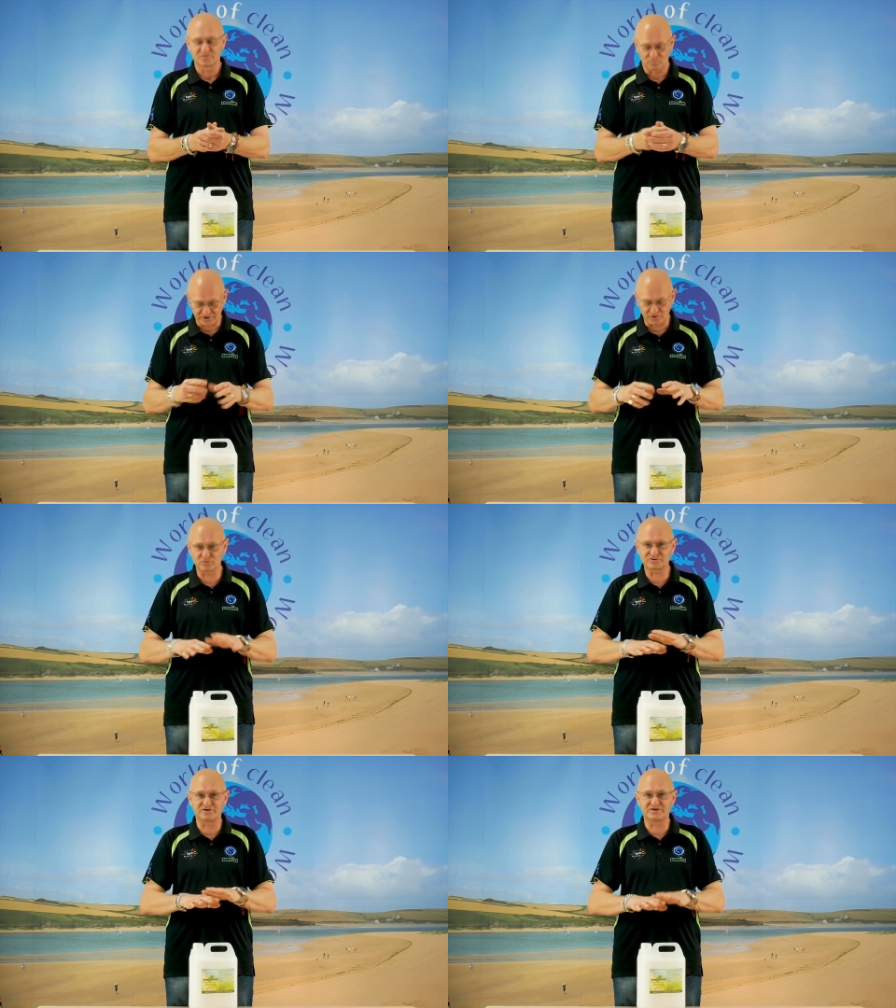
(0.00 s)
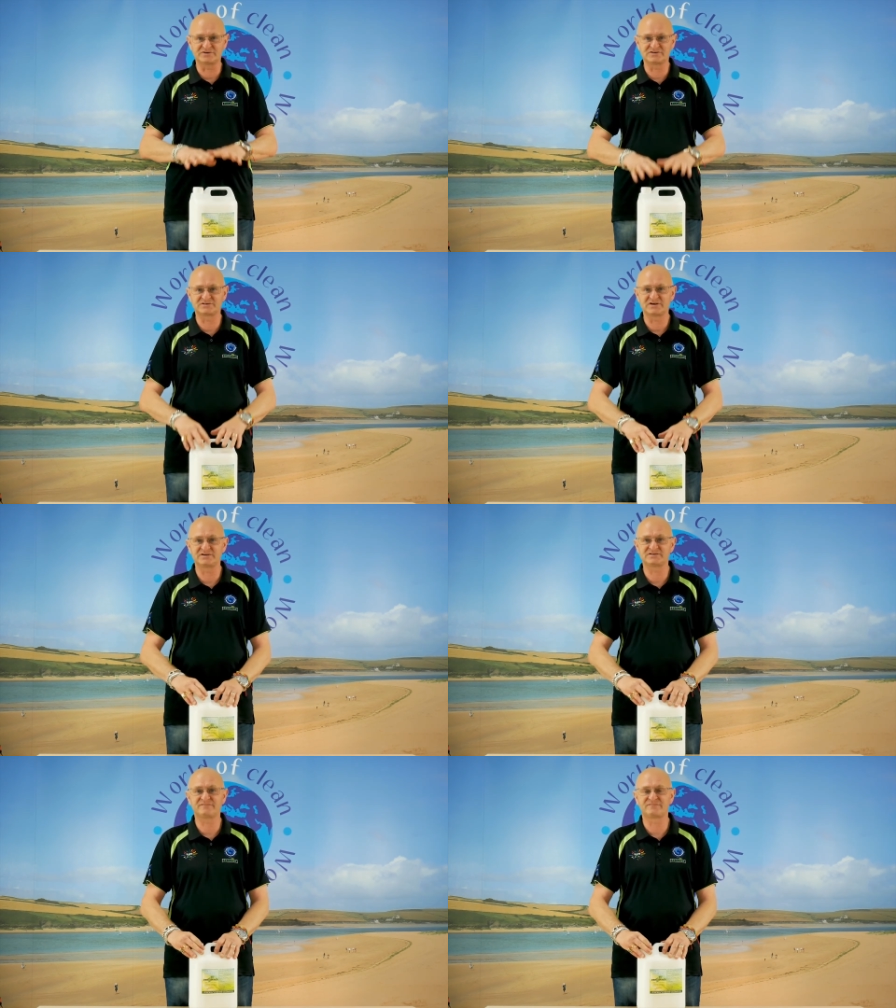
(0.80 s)
What it also does
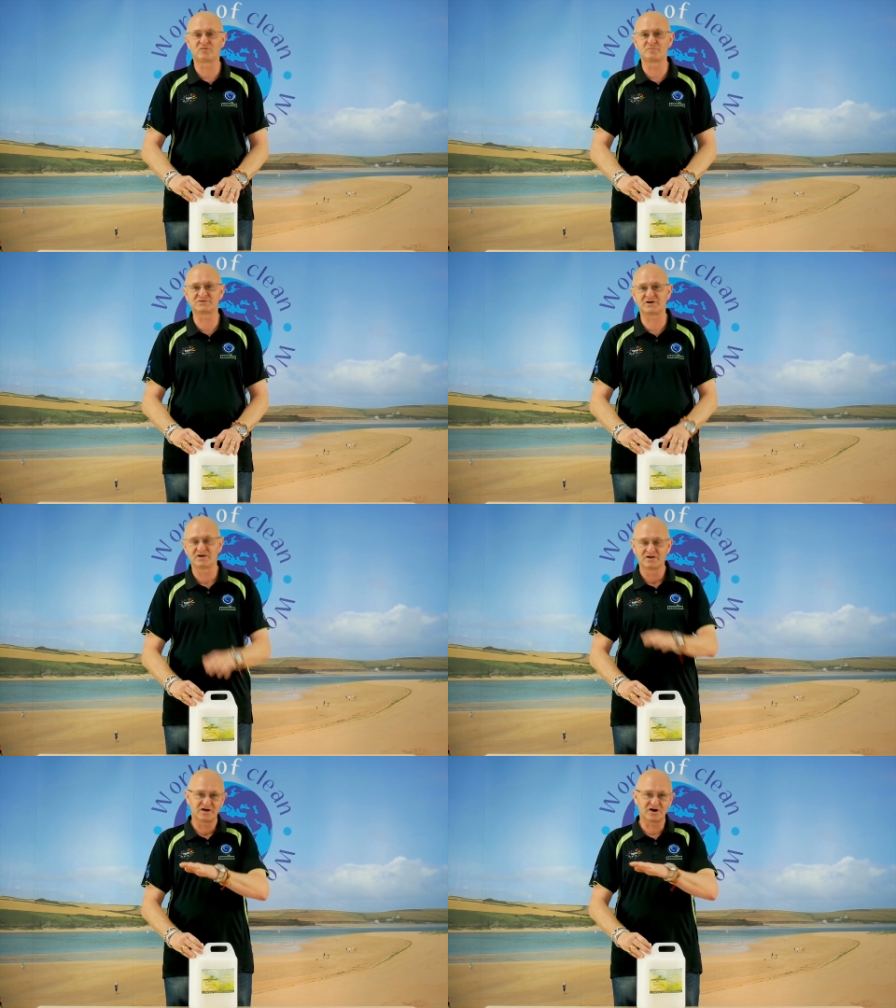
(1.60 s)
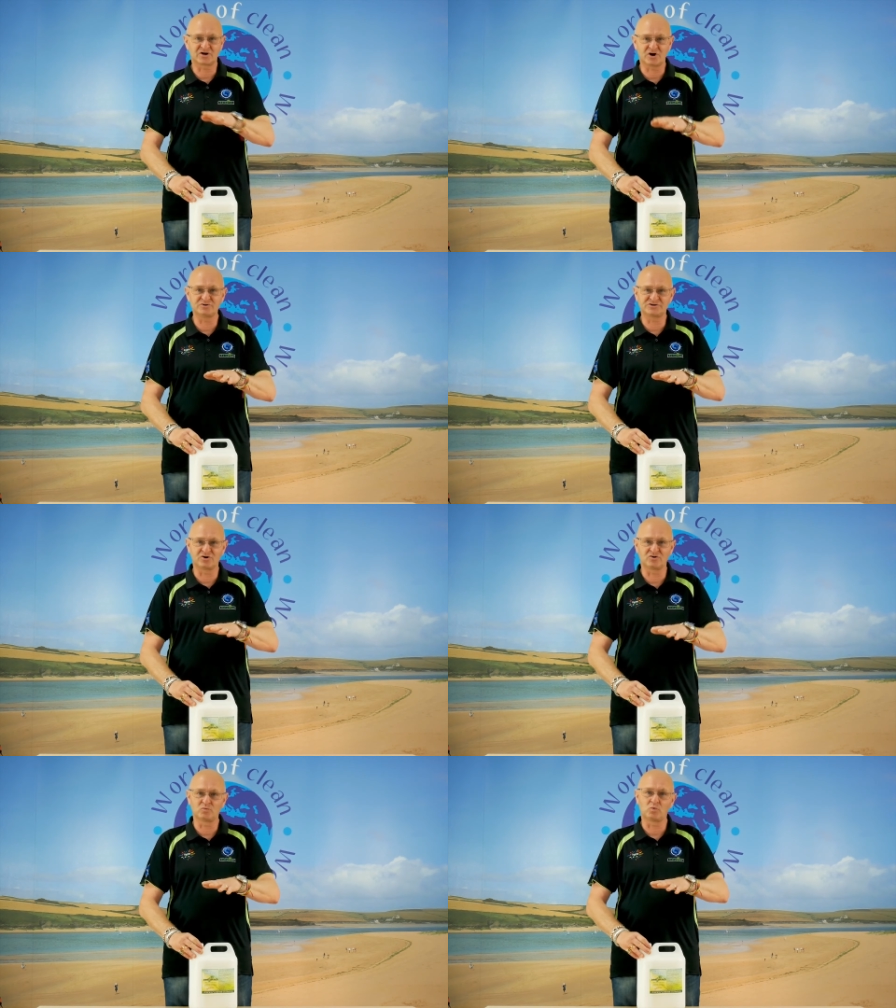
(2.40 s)
is it forms a coating
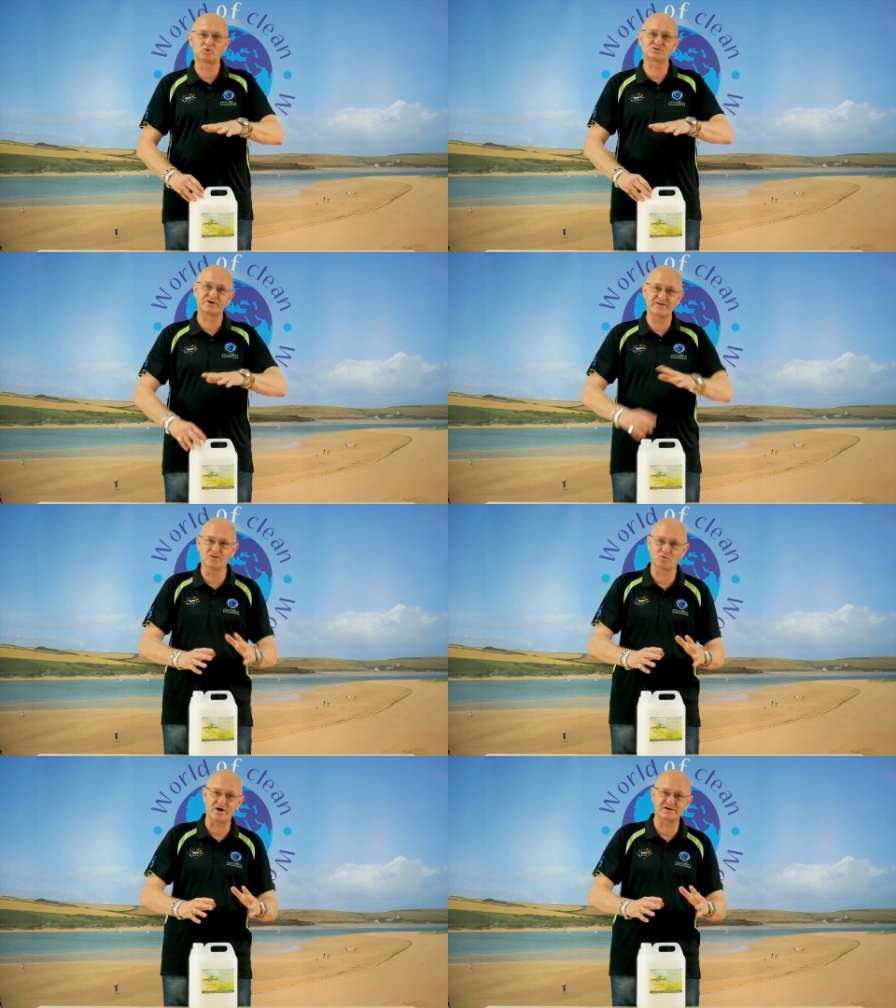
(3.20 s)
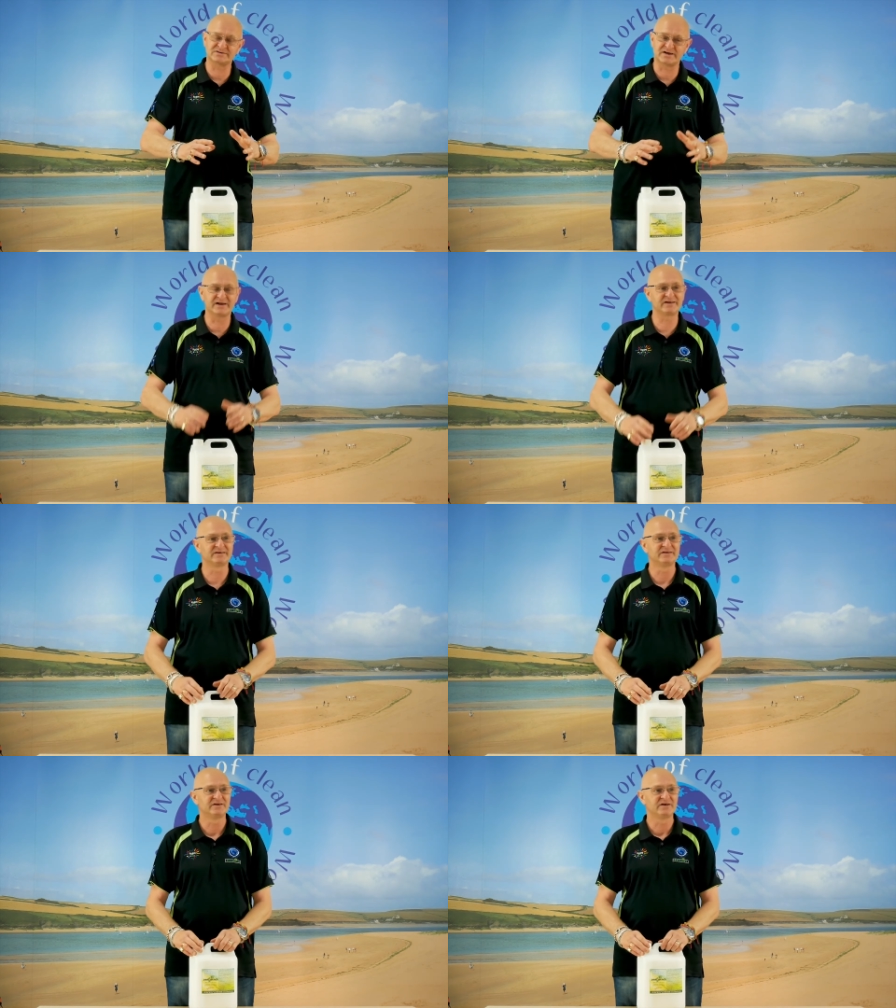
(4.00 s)
on the water in the waste tank
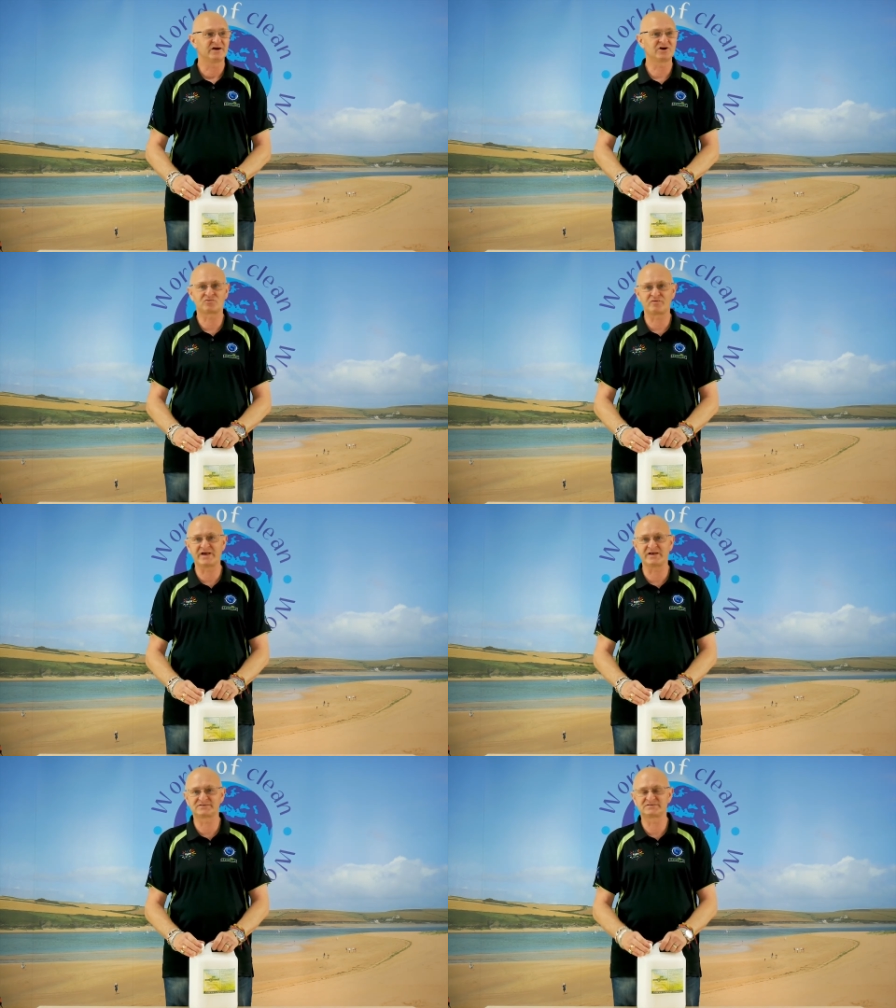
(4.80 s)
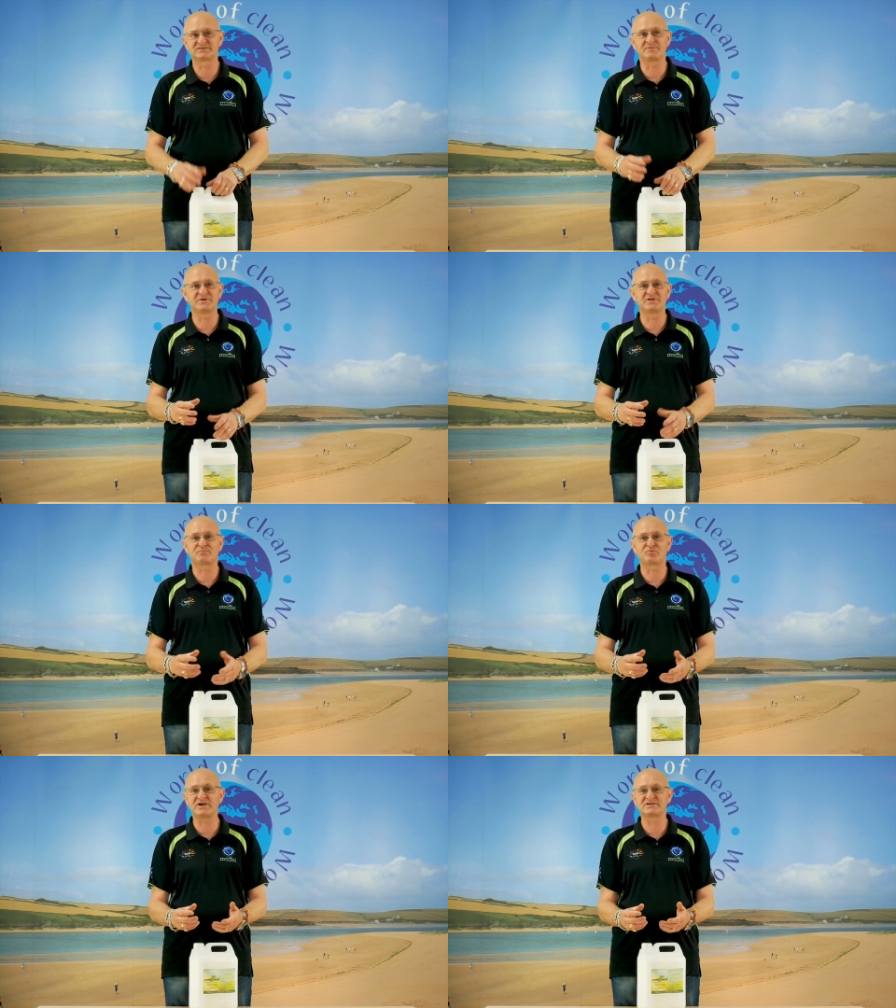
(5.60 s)
and creates something that
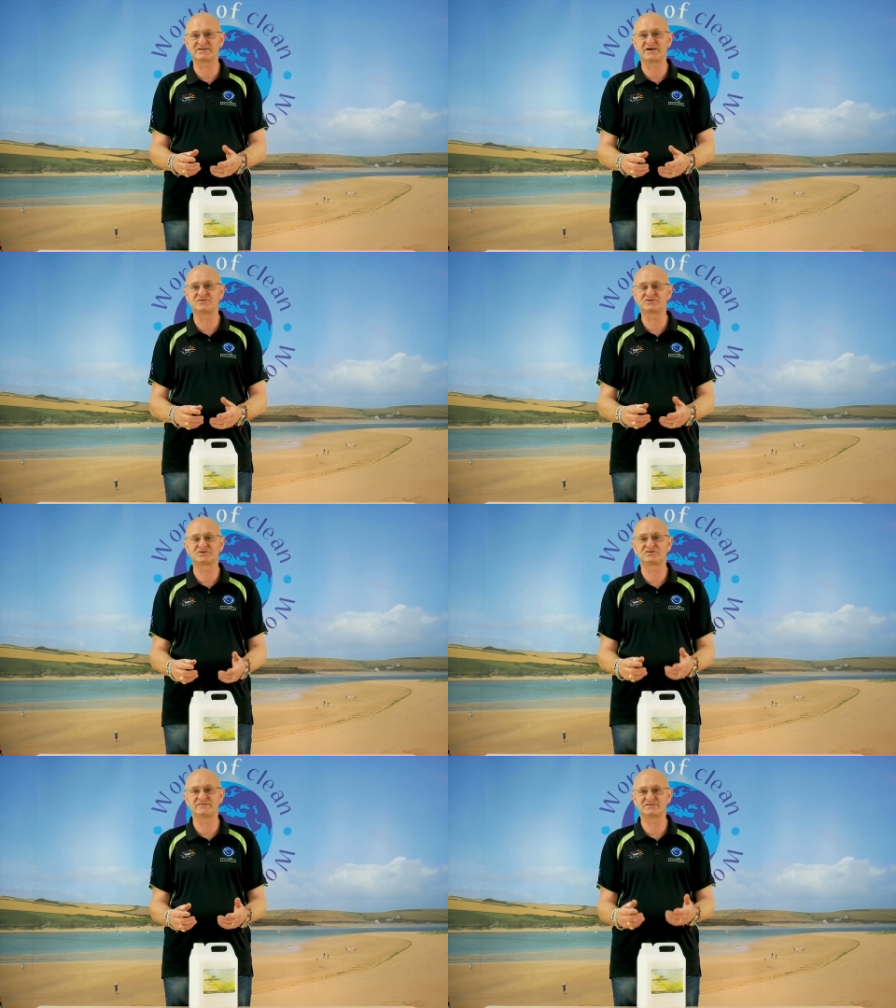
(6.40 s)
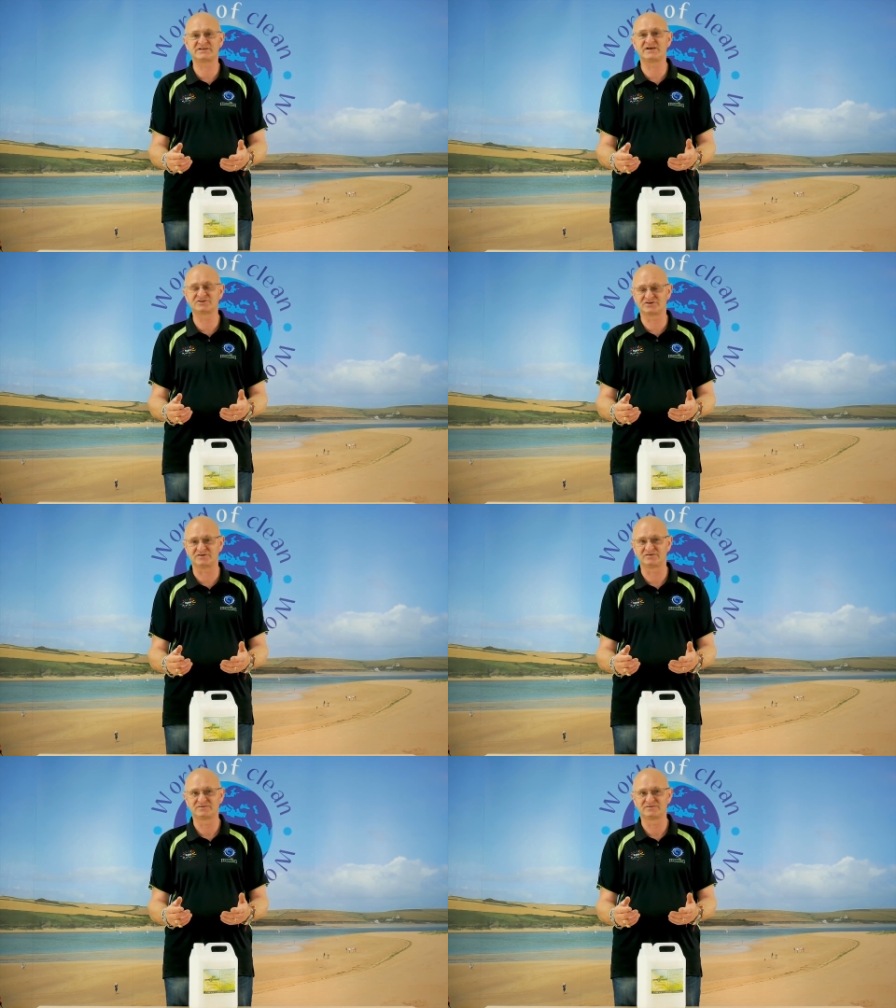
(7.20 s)
breaks down the surface tension.